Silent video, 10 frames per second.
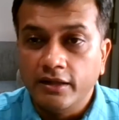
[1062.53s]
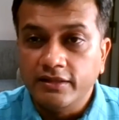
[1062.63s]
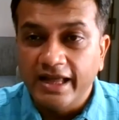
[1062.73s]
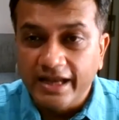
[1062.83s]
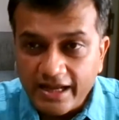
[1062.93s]

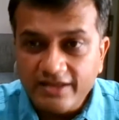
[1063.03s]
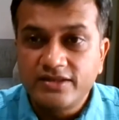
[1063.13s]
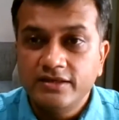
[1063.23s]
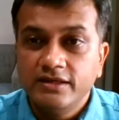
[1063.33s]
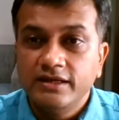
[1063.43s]
there
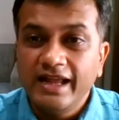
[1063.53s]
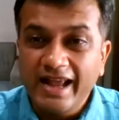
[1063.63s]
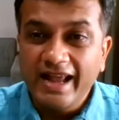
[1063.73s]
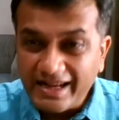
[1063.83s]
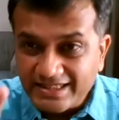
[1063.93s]
is an
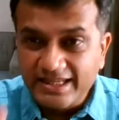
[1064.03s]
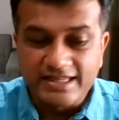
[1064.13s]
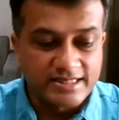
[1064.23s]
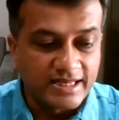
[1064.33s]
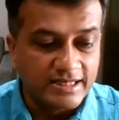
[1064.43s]

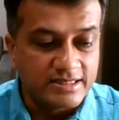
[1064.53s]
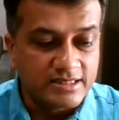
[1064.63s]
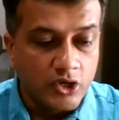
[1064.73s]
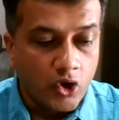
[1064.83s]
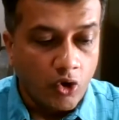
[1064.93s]
existence
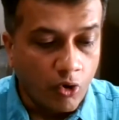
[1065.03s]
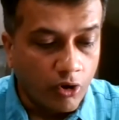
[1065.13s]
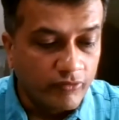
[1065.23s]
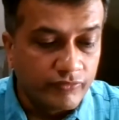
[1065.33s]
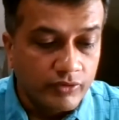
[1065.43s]

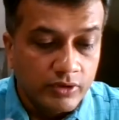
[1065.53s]
of